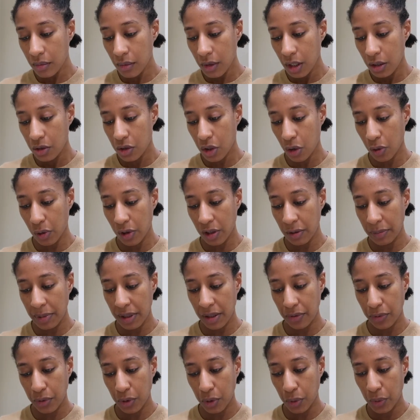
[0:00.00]
So it will
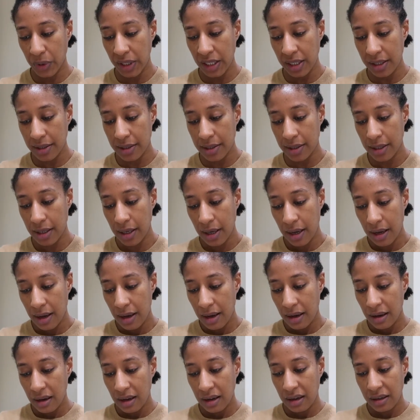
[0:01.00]
be a few weeks,
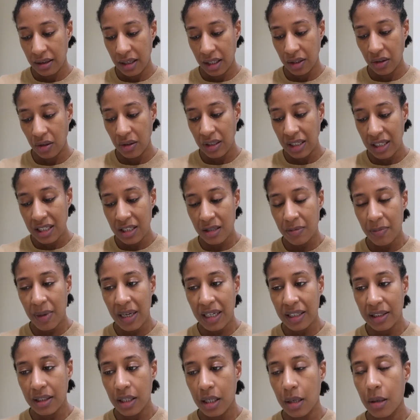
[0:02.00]
and I don't
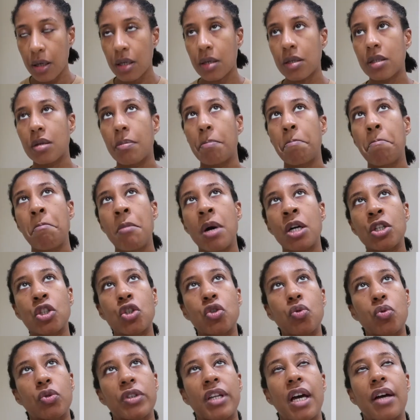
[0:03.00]
expect that
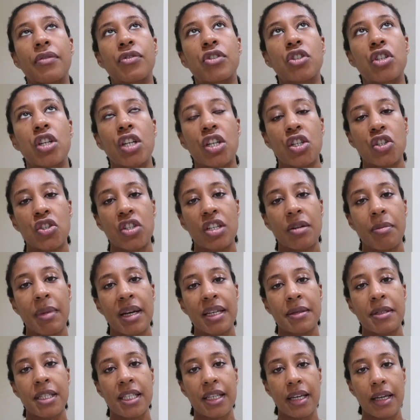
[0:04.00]
much would have changed in
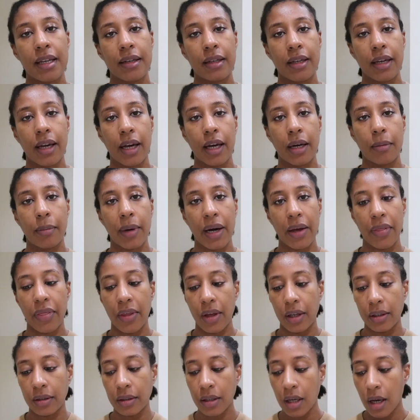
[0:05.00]
my skincare by
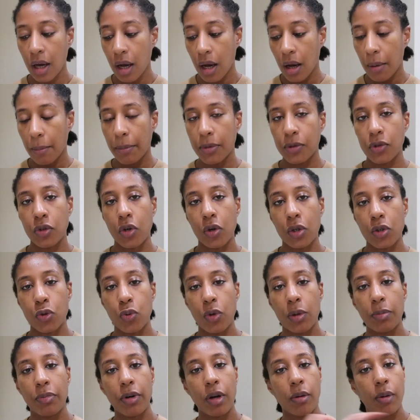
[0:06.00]
then. So it
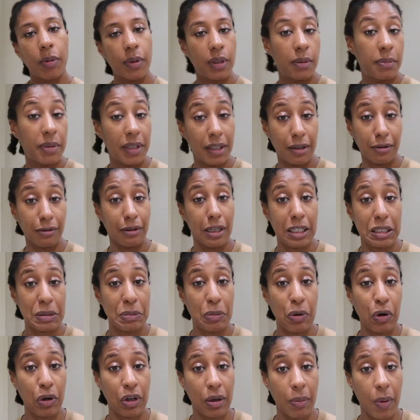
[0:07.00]
will probably be a lot
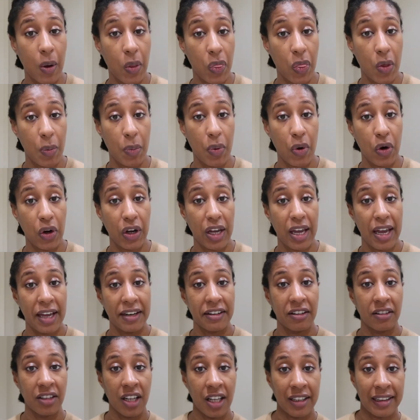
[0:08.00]
more about the book
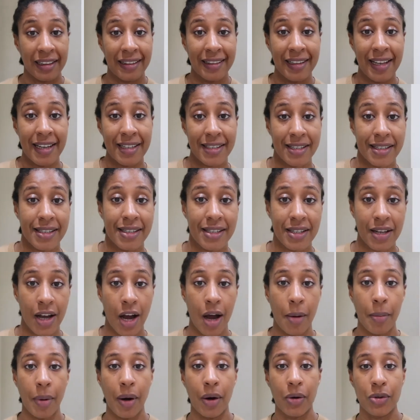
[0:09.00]
and a lot less
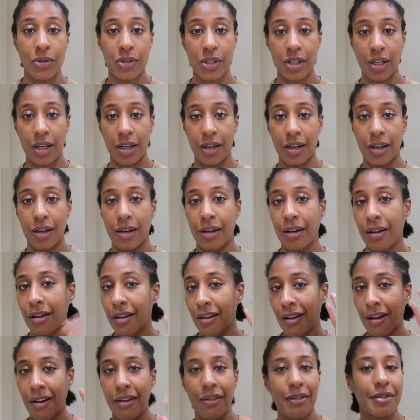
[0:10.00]
about the
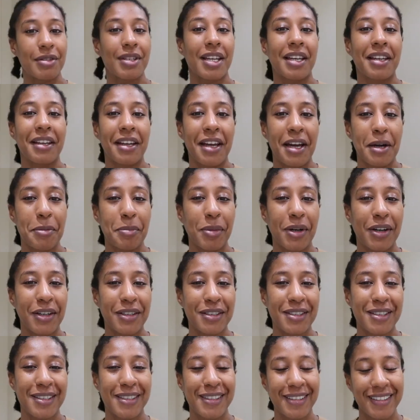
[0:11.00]
skincare
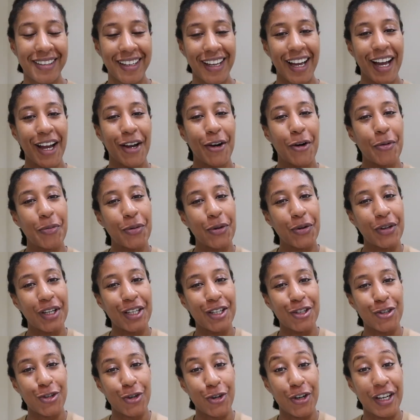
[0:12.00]
part. I hope you're
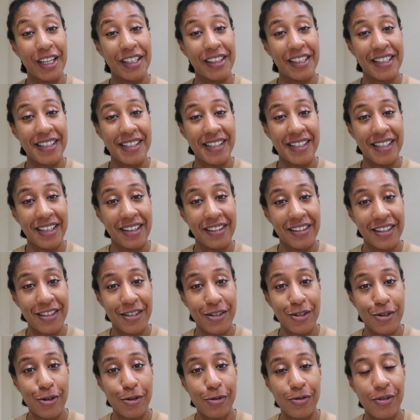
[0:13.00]
enjoying this
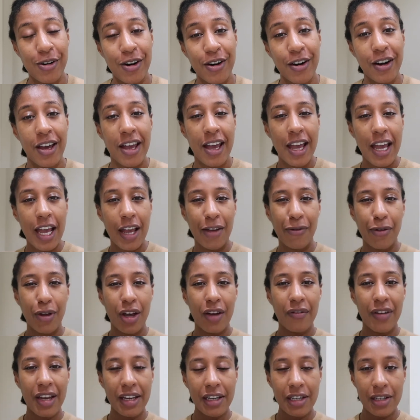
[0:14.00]
series so far. If you
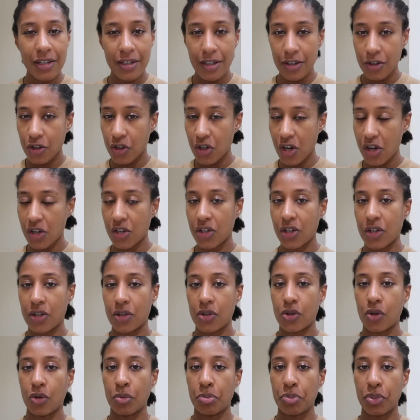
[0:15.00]
have any
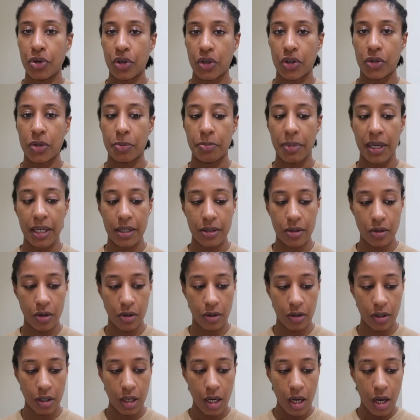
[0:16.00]
suggestions on books based
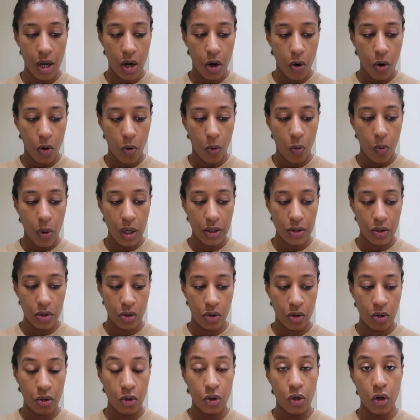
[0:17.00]
on what
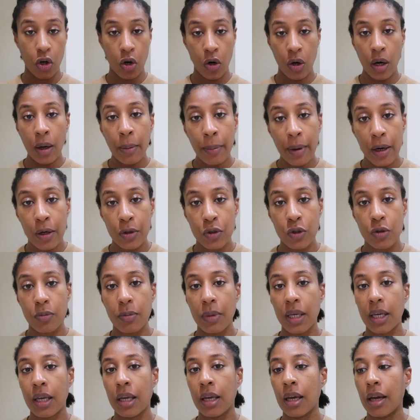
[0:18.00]
you know about
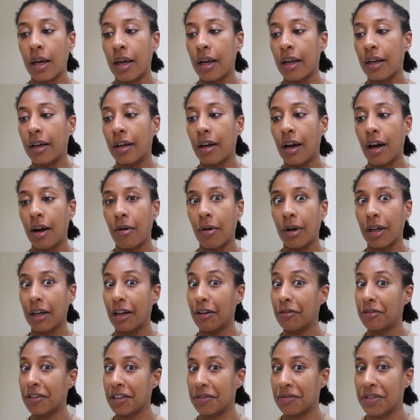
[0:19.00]
me and how I
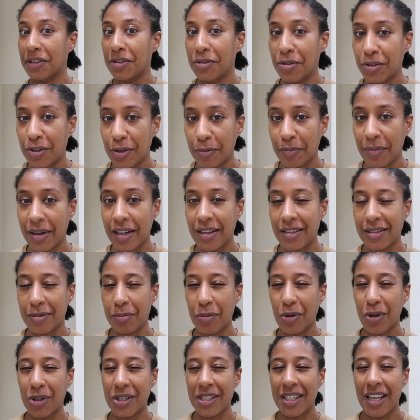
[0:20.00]
have reviewed the past
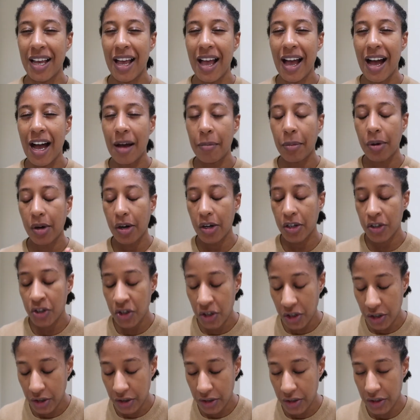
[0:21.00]
books, I'm
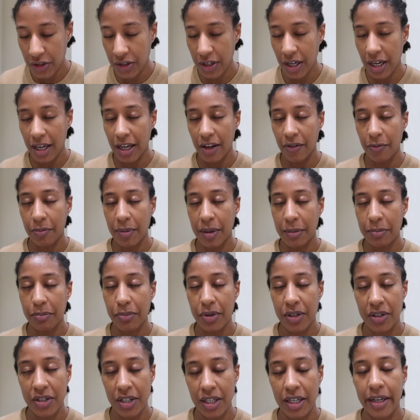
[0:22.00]
conscious I have been
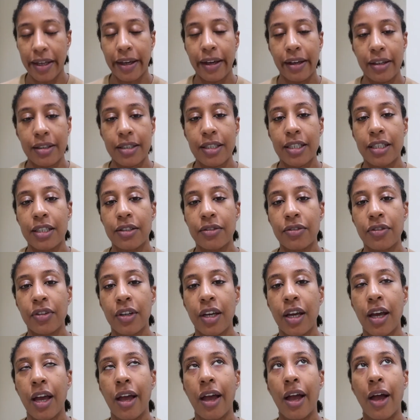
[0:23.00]
pretty
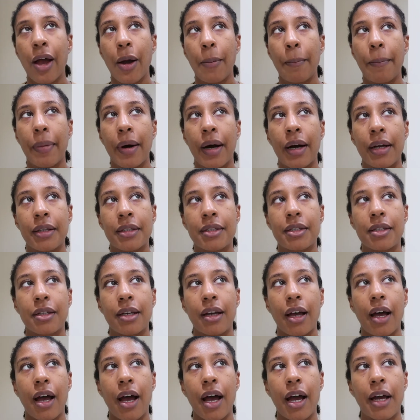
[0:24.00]
negative, but
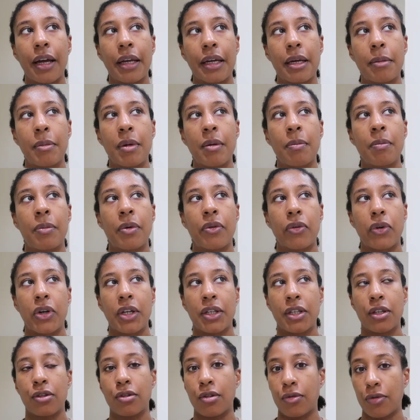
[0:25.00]
I remember
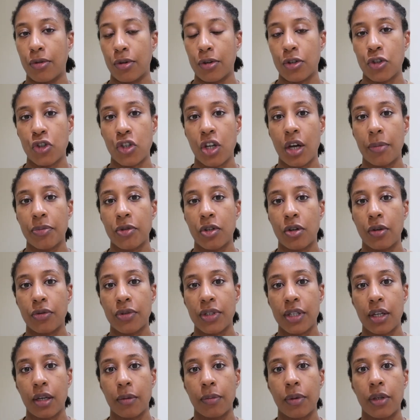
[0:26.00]
reading the first chapter of
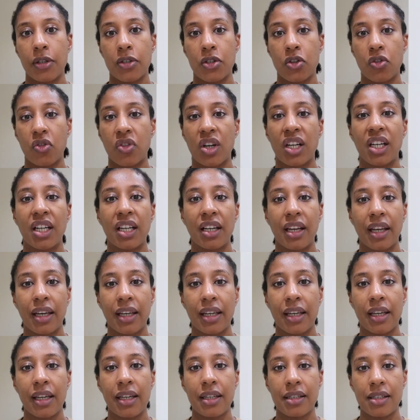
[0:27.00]
Sapiens and really
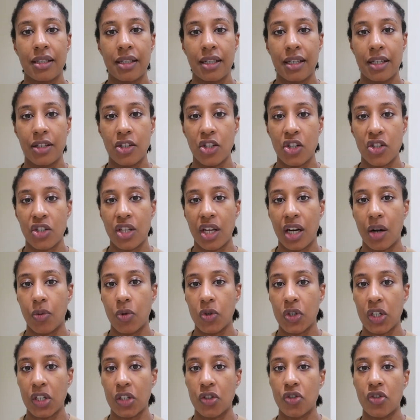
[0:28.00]
like it. It's just that I
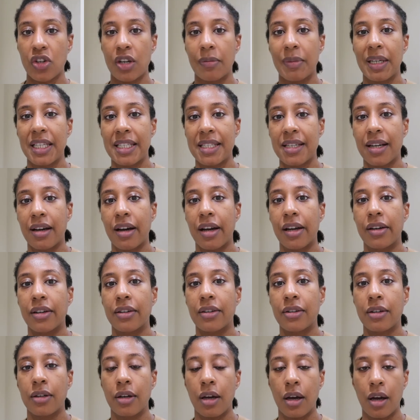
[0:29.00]
was extremely
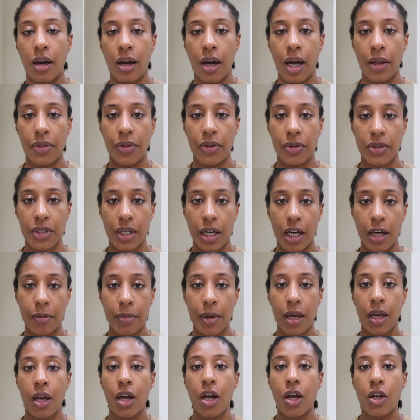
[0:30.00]
tired at the
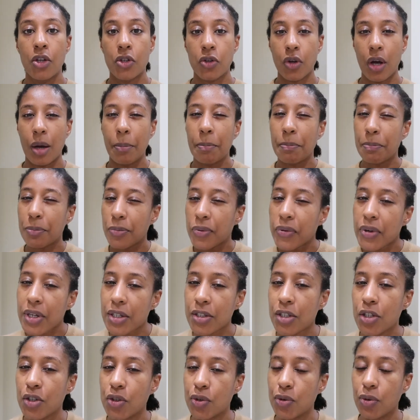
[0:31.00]
time, So I'm
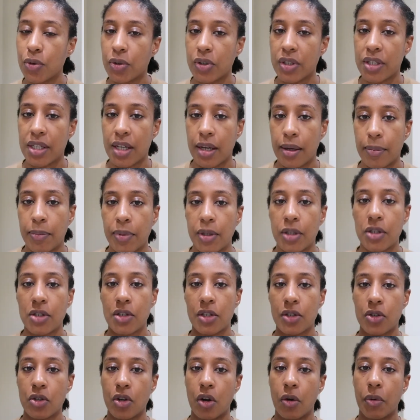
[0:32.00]
pretty sure Sapiens
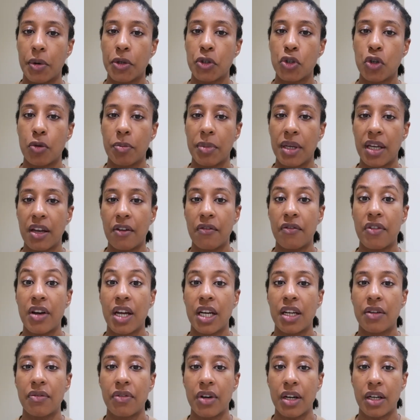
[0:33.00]
is going to be a
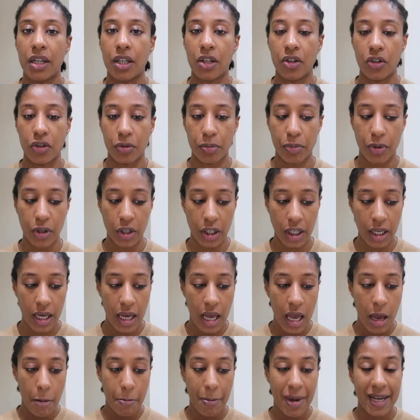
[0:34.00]
very, very good book.
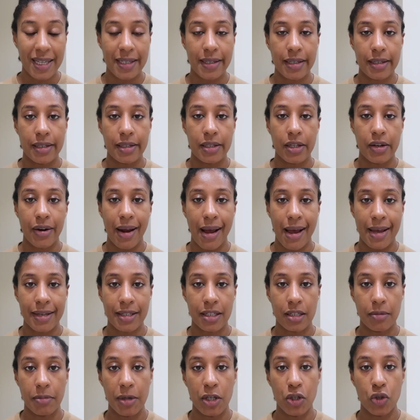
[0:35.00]
My sister
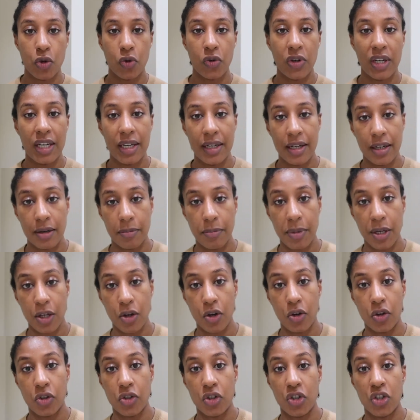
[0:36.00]
asked me to read it
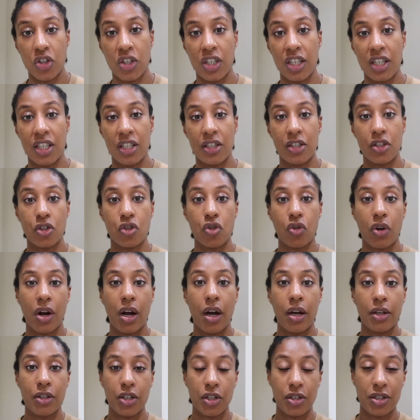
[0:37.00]
because she's
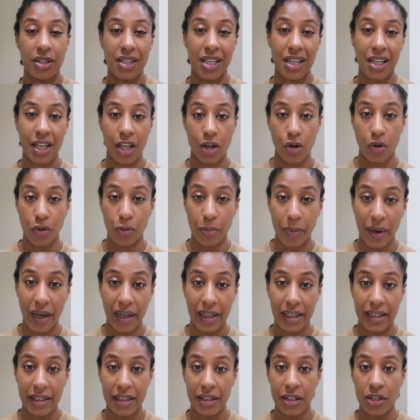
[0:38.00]
thinking of
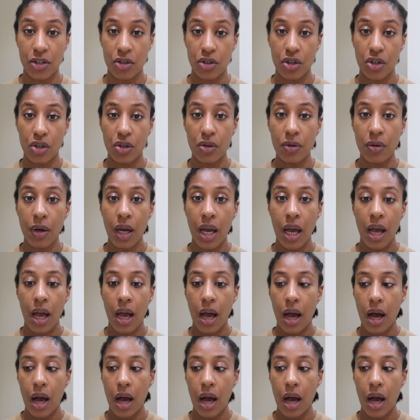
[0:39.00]
buying it too.